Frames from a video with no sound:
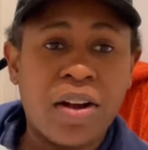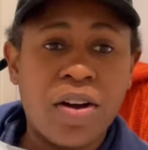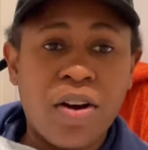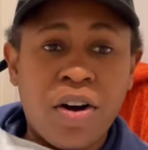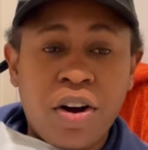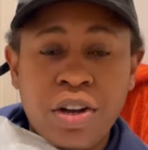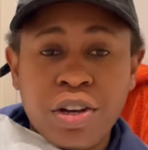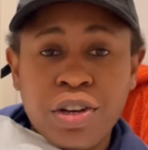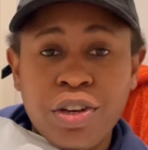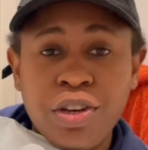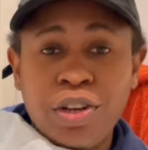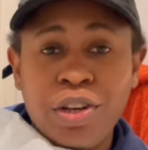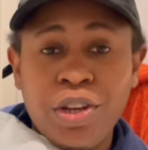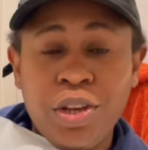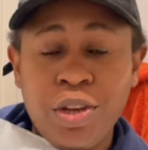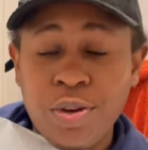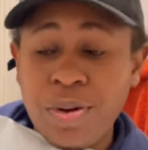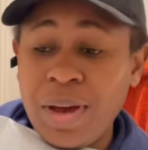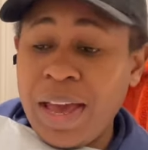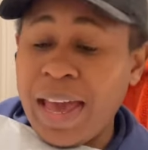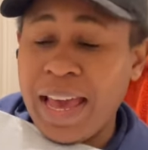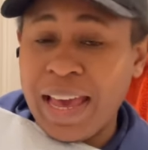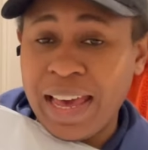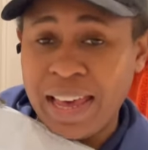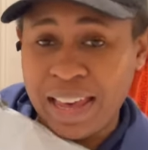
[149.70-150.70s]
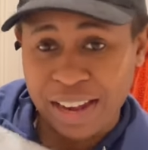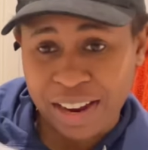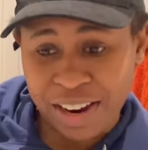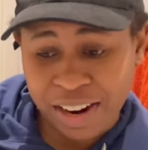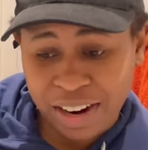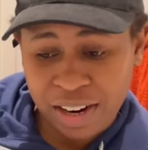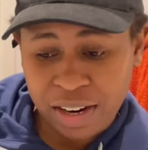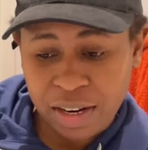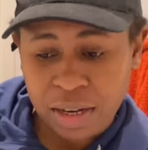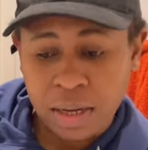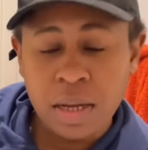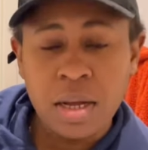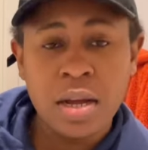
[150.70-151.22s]
got new
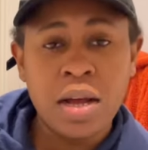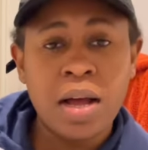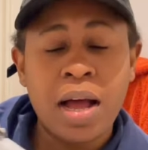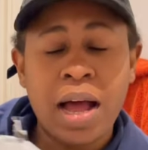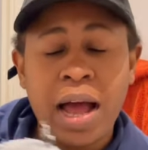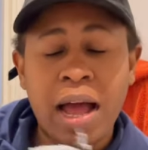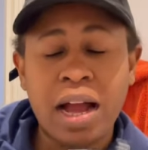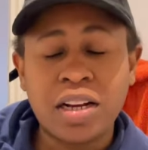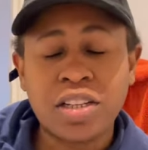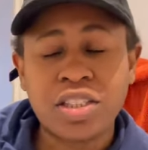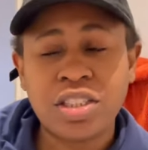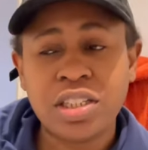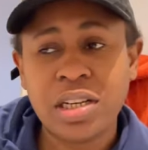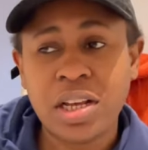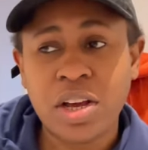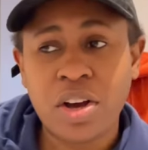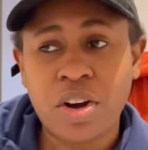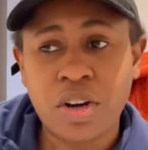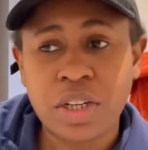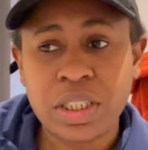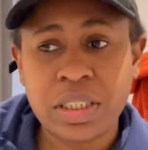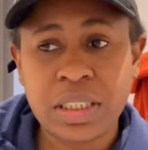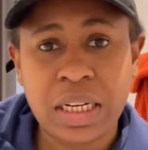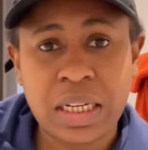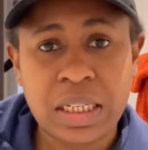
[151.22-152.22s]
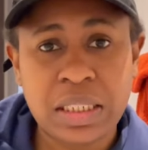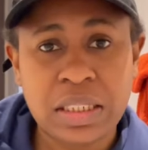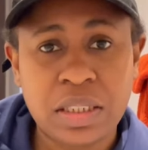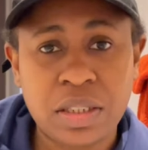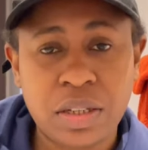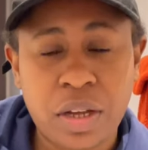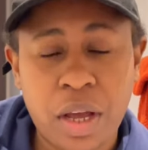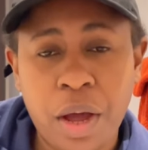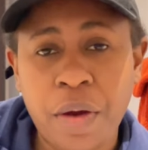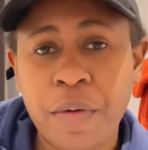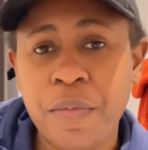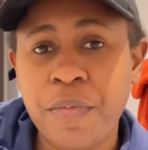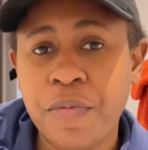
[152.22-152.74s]
hair. I actually ordered
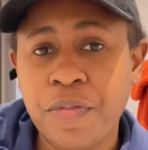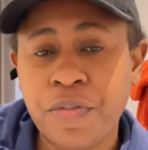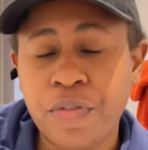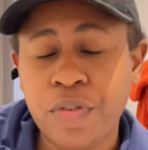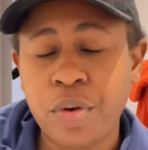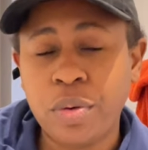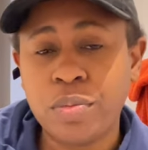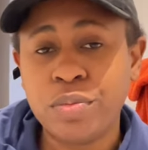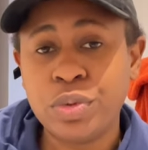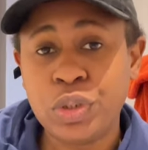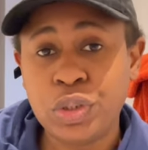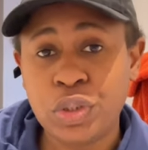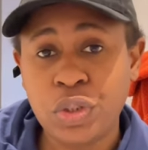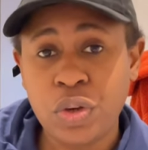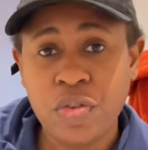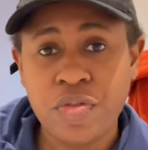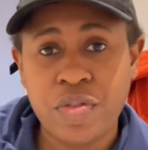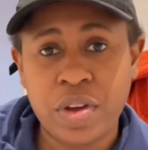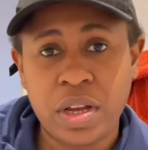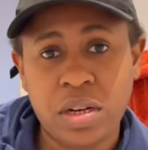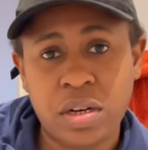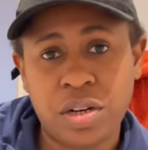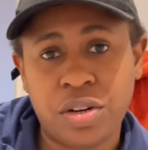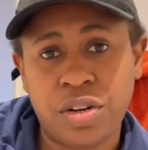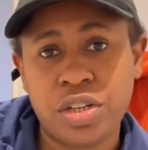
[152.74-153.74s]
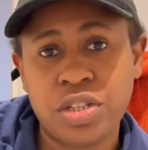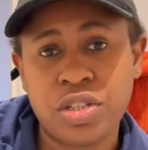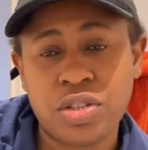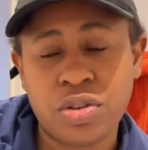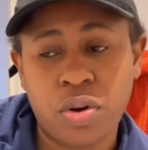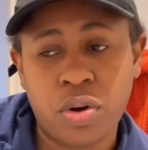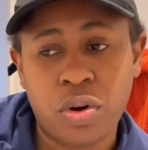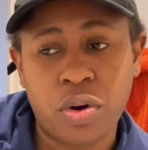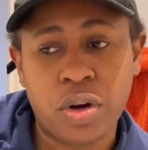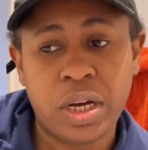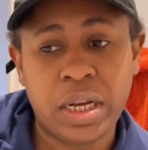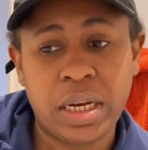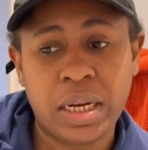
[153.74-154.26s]
from 2 vendors
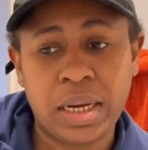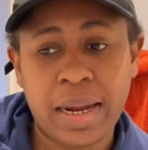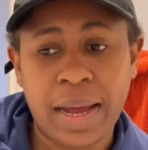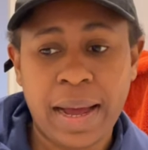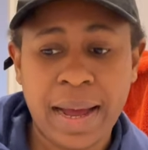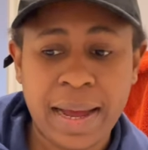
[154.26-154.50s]
on